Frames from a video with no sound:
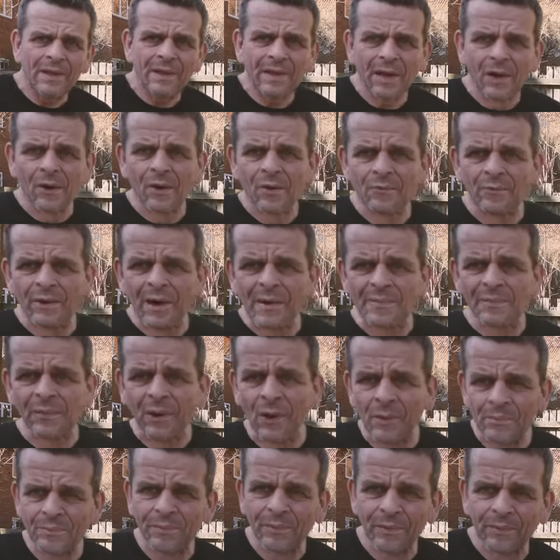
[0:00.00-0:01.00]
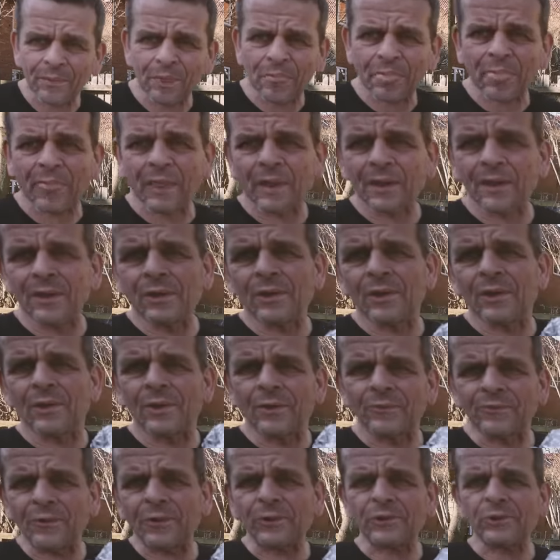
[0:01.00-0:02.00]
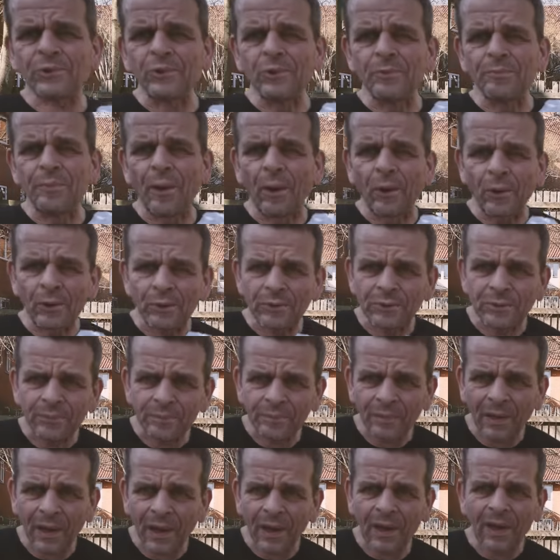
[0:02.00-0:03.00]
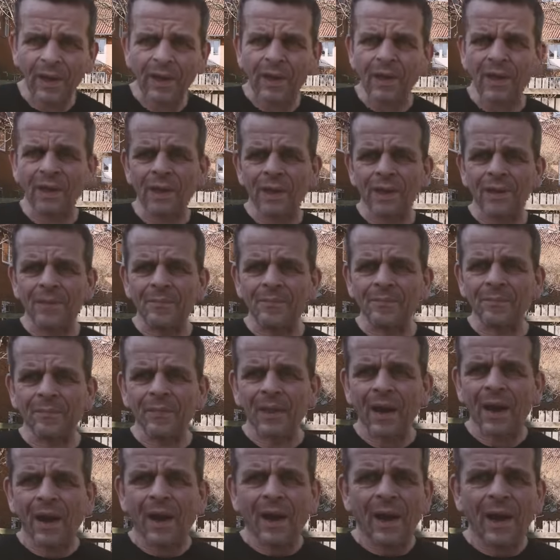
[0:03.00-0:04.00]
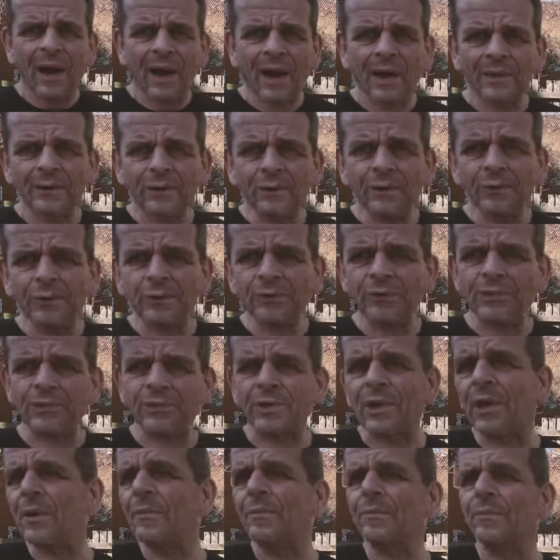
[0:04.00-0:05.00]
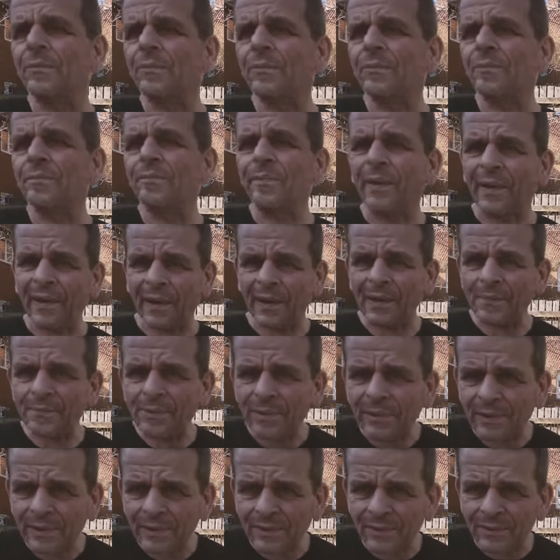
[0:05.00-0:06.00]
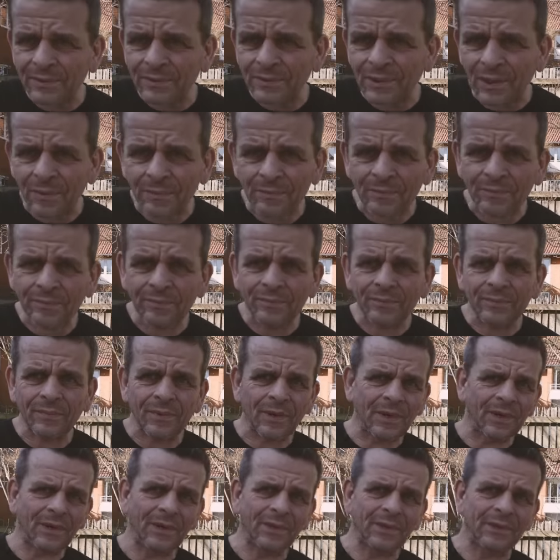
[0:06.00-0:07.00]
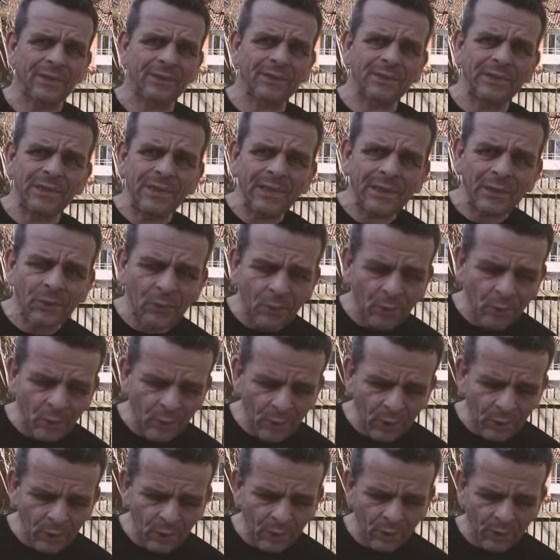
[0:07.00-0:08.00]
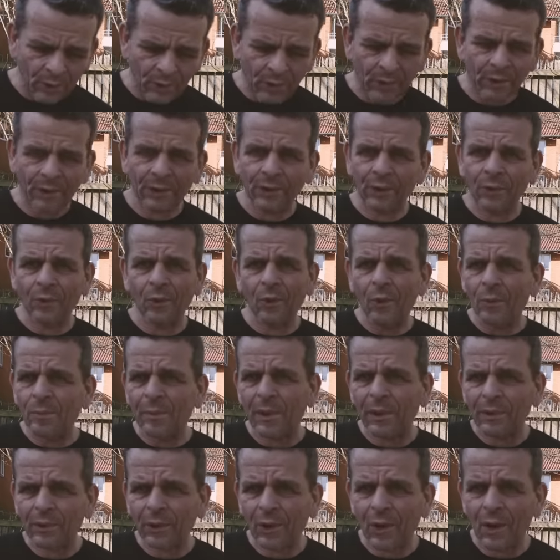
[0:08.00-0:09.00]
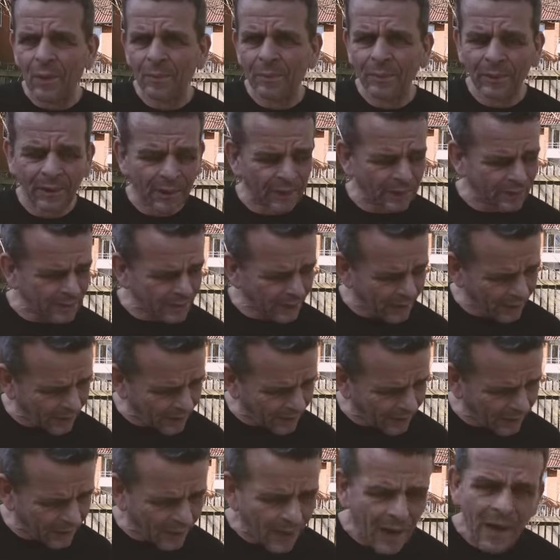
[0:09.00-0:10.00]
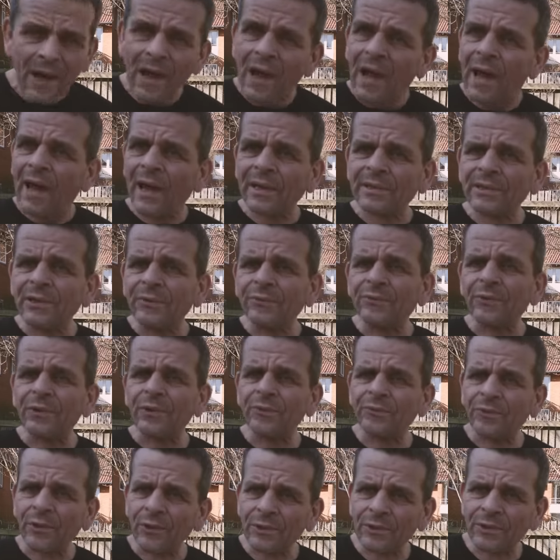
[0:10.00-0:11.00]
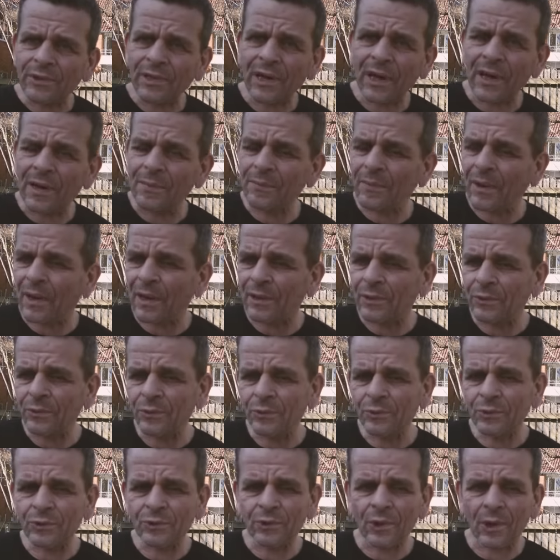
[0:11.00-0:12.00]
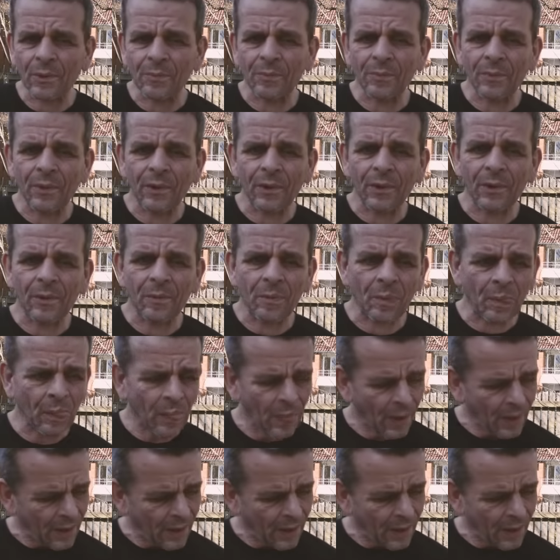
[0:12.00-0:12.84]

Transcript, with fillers: Now I've wrapped up the first two bowls. Um, I used some banana peel, some uh, steel wool, uh, cobalt carbonate. Uh, actually, for the first time, I used some um,